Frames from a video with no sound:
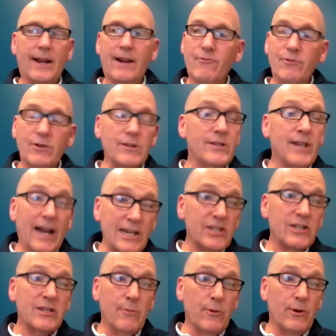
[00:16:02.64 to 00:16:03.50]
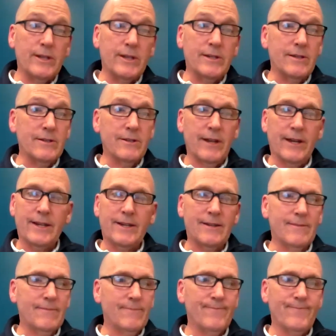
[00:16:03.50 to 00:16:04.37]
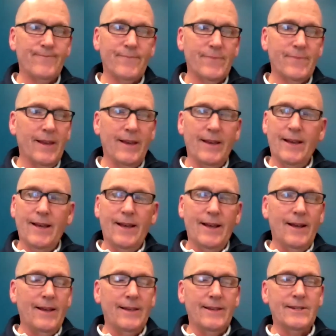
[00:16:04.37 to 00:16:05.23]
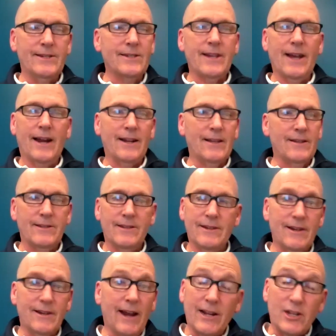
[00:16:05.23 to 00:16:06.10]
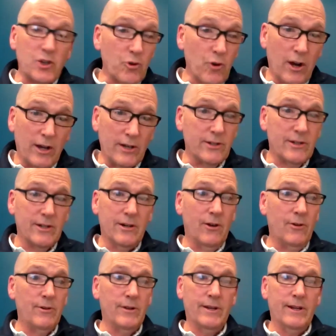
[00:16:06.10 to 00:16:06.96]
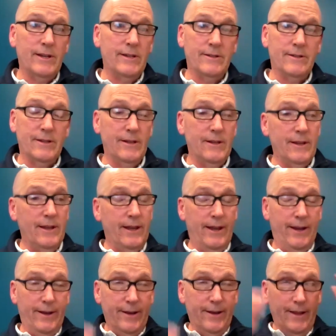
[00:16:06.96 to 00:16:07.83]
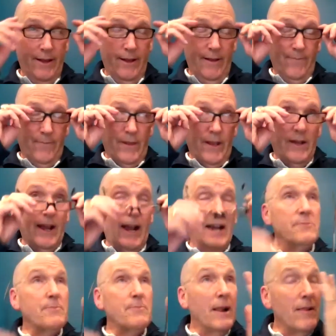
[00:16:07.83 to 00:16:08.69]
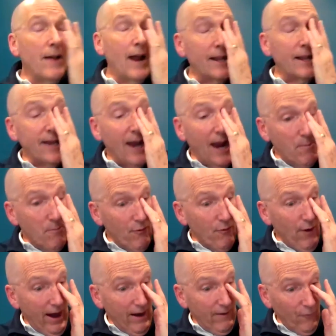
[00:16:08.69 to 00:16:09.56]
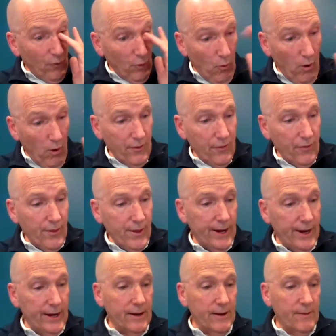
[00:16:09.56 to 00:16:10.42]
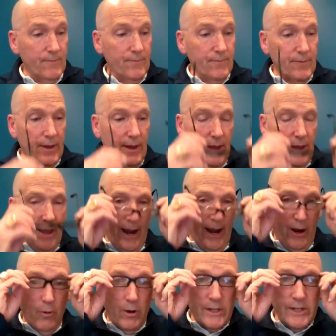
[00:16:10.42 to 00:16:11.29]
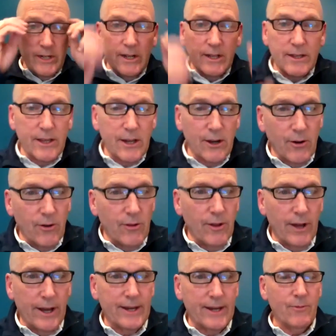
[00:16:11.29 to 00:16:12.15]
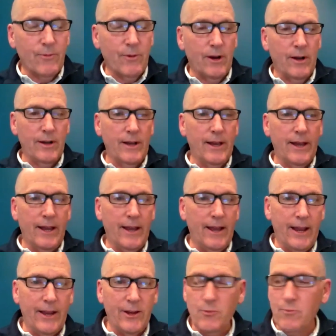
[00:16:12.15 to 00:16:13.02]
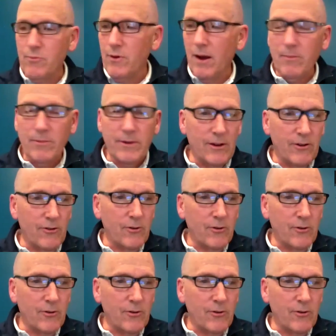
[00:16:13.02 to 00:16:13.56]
a real testimony. It's like, you gotta trust, and I spent a lot of time praying for one thing, and it wasn't until and you probably